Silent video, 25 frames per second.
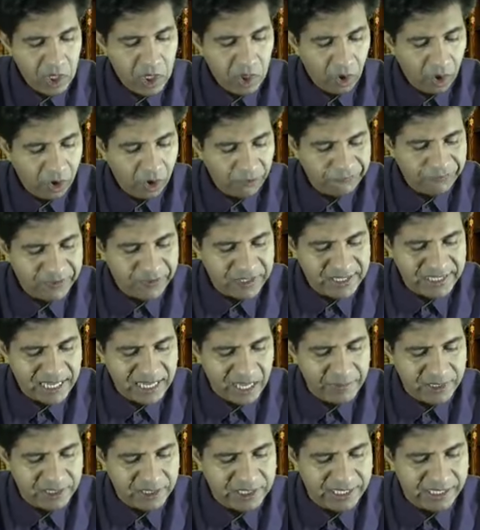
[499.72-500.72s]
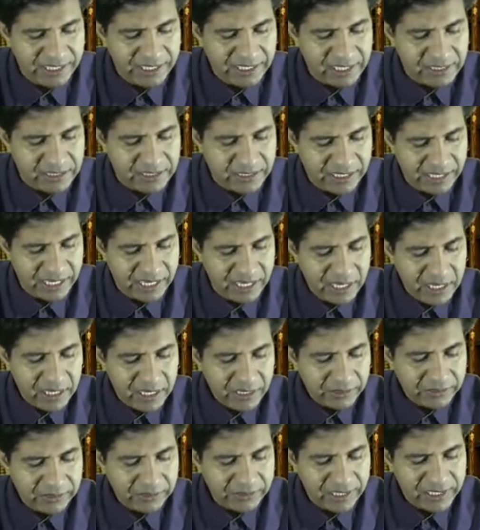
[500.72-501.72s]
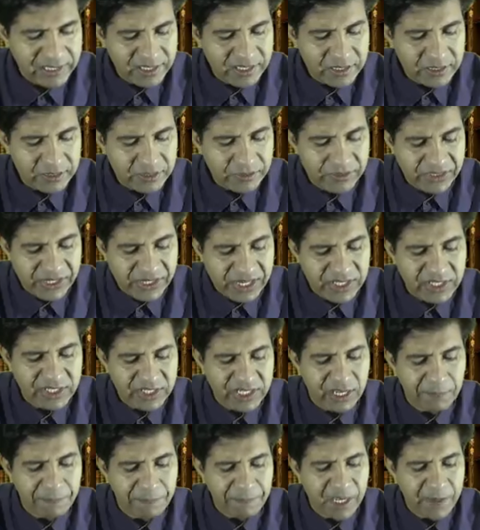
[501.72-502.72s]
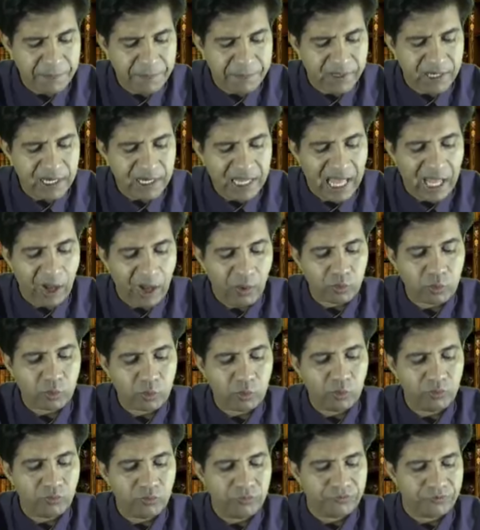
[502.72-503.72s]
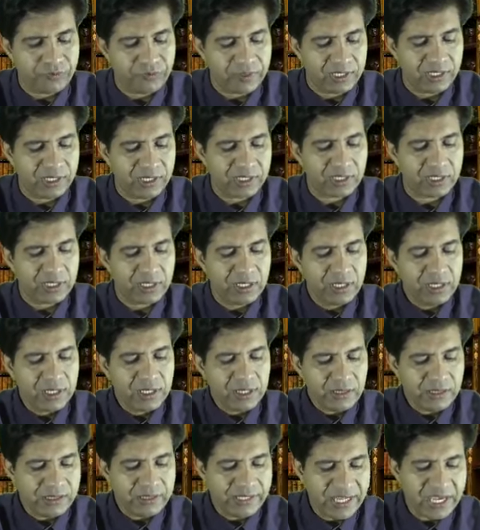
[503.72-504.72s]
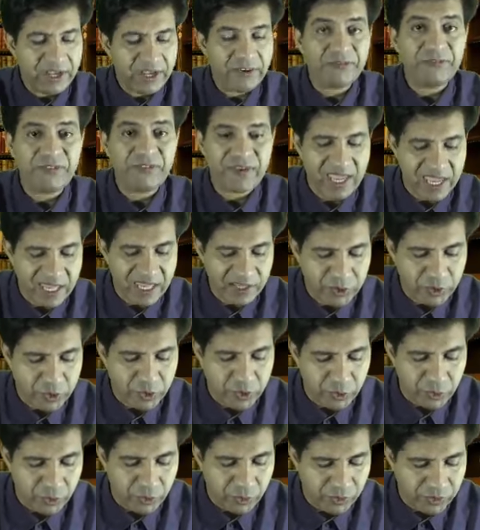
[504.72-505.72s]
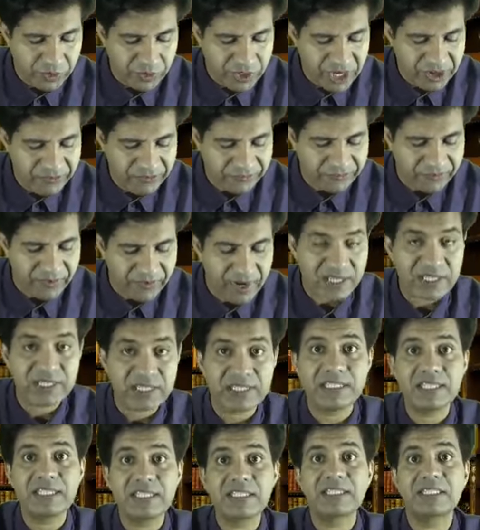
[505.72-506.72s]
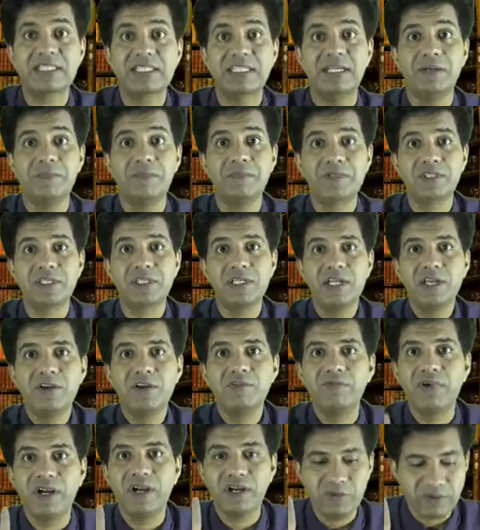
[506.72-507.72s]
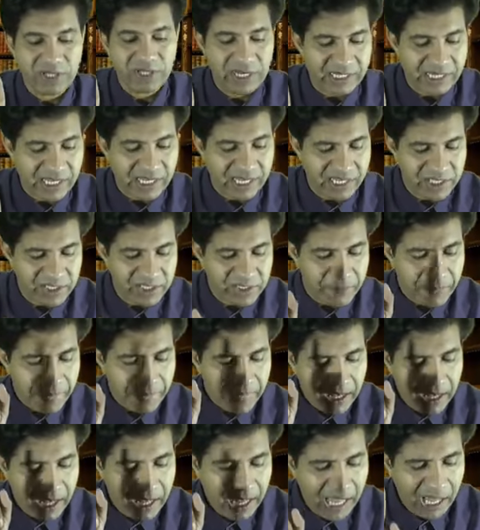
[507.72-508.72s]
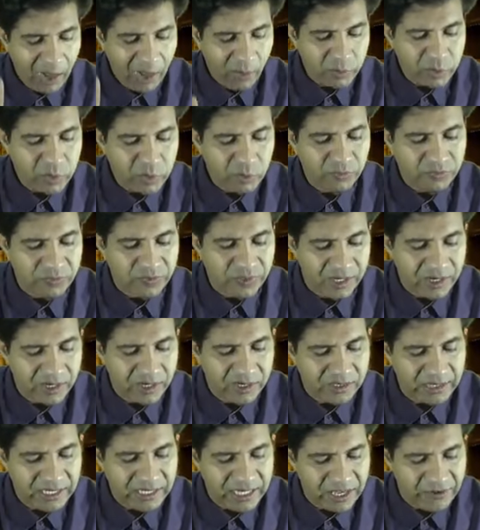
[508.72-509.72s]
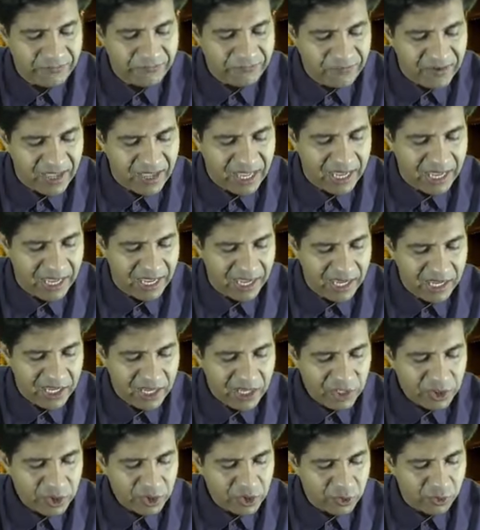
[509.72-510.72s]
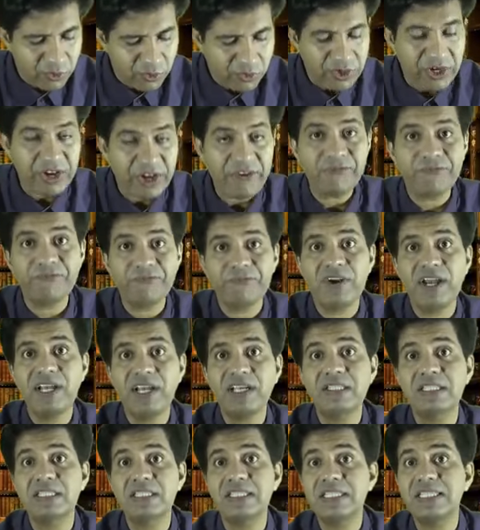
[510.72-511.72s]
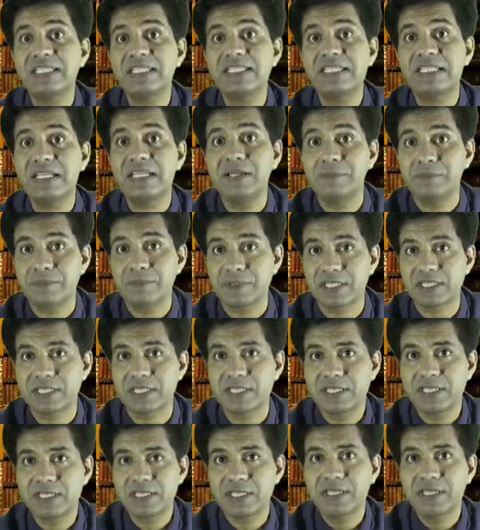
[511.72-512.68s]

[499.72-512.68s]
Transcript: often simultaneously, thus teaching people how to work their way through different systems. What do they teach? How to work their way through different systems.